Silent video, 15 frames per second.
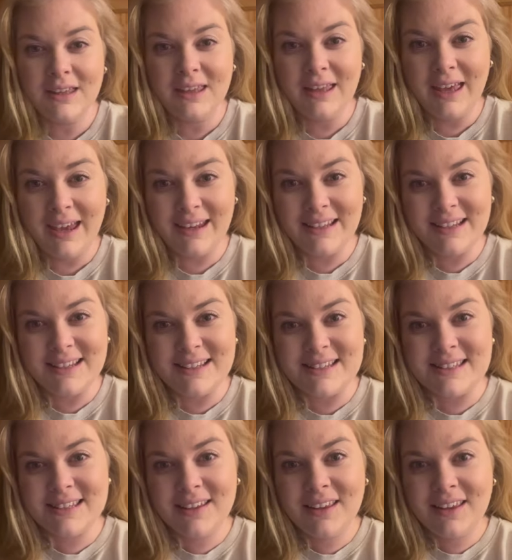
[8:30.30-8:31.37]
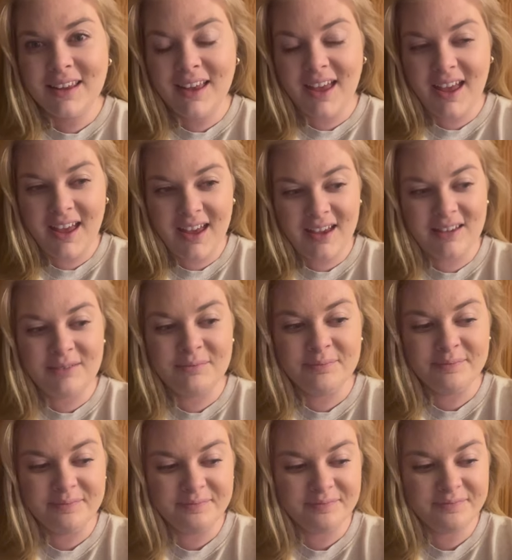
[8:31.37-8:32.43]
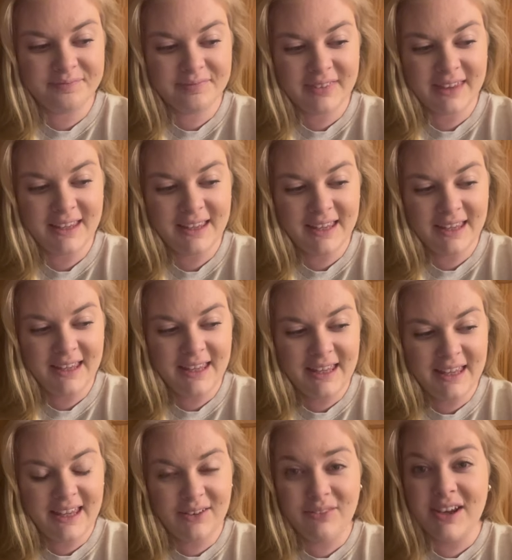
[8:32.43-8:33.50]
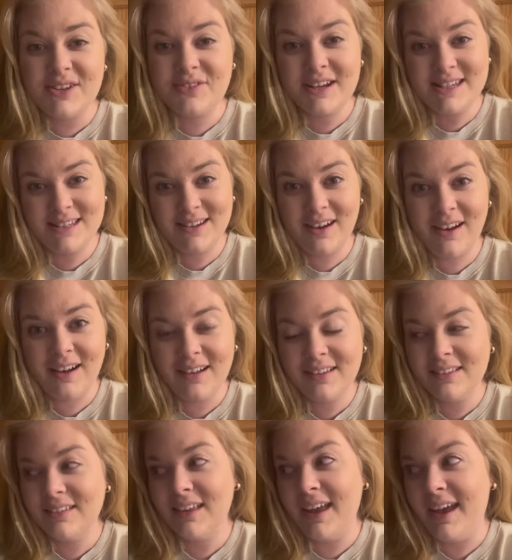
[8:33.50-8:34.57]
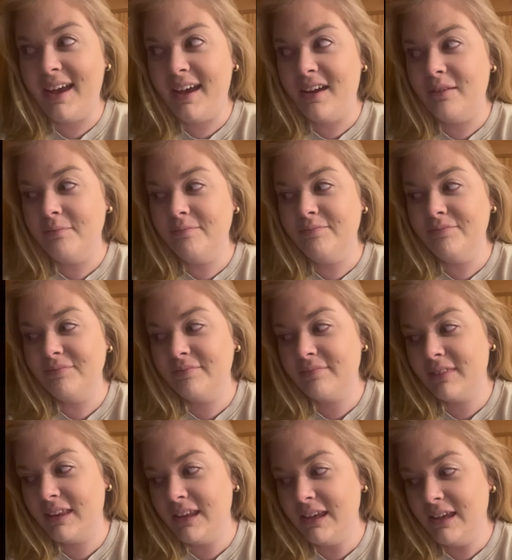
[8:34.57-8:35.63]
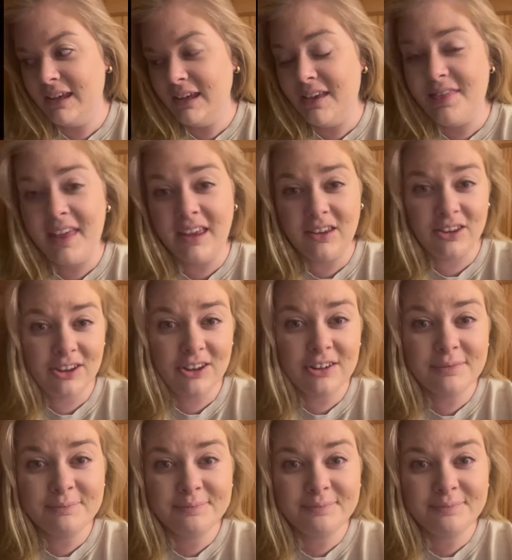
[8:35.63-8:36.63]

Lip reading: Hi Liz, where do I start? Thank you.